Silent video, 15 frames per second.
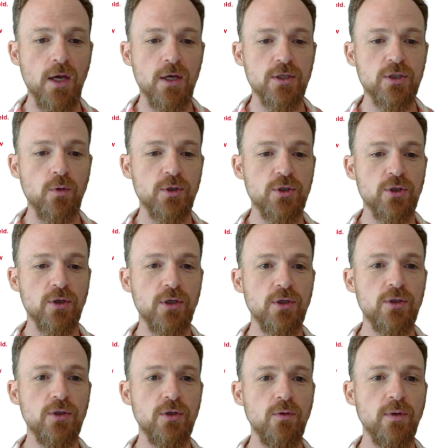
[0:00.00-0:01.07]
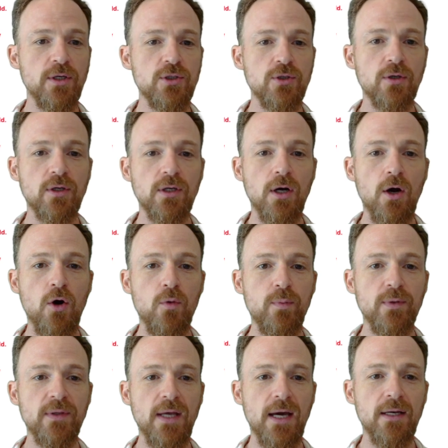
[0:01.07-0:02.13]
So what you're going to do is you're going to
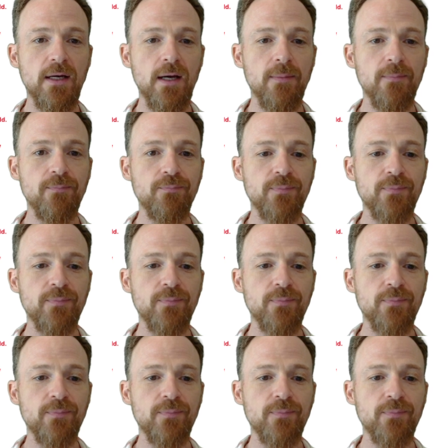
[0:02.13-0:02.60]
open that up